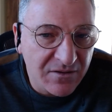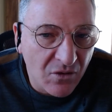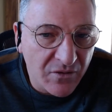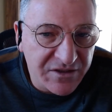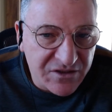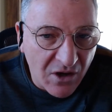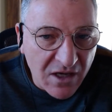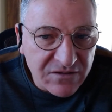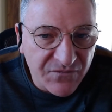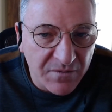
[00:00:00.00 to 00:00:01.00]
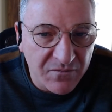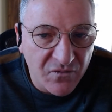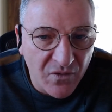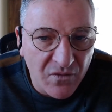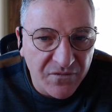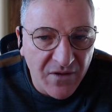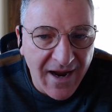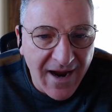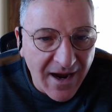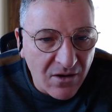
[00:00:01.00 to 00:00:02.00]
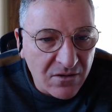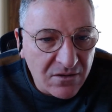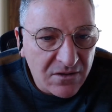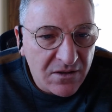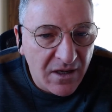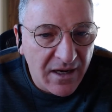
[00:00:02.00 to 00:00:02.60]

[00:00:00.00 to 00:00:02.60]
Lori Zoss from Growth Owl,